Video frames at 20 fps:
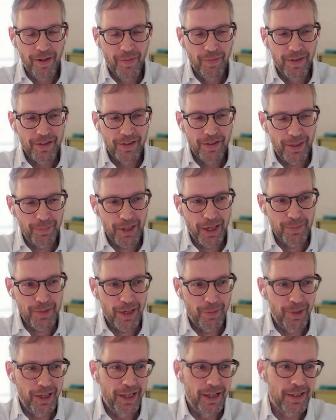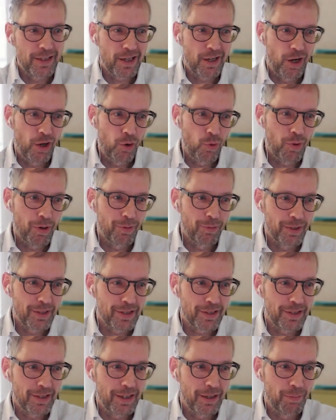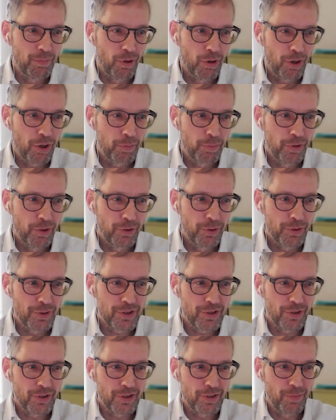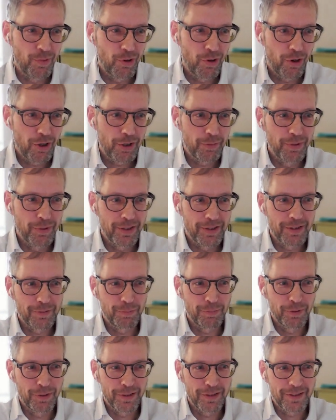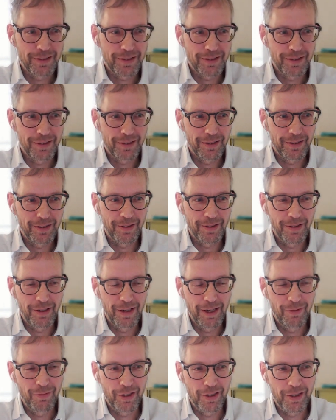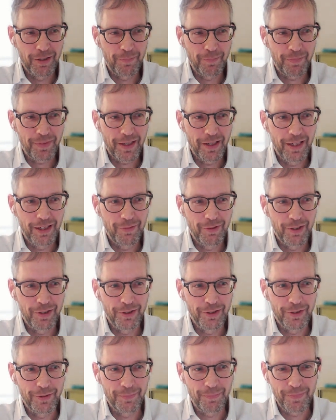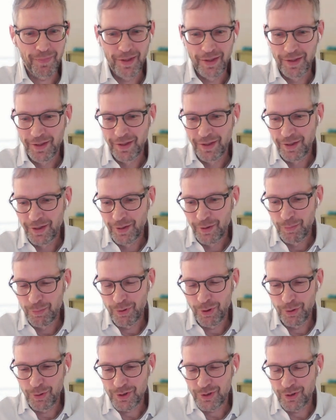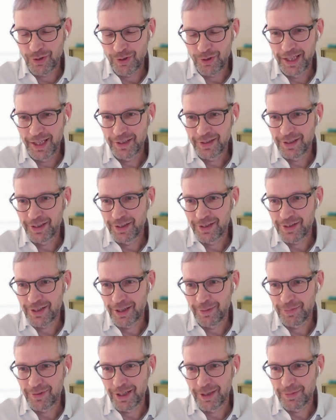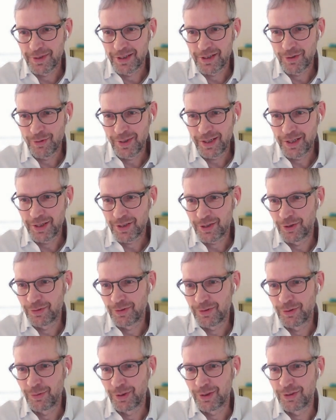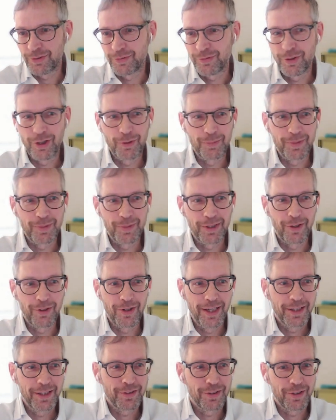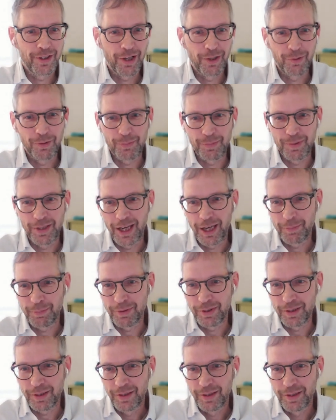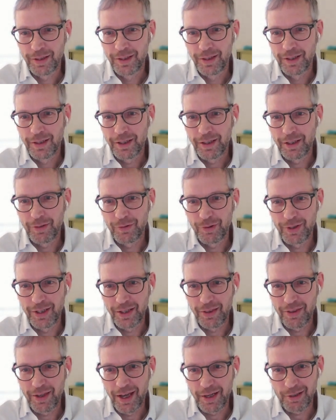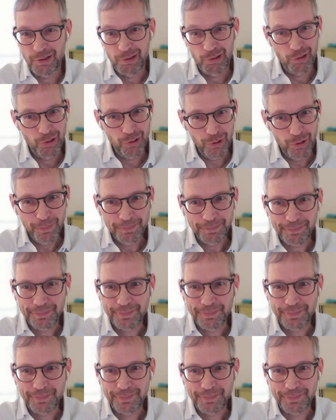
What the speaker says: sometimes I'm a little slower with the blog post on the blog, but leaving a post on LinkedIn sometimes it's quicker. So if you want to follow me on LinkedIn, I would be happy if you did that too.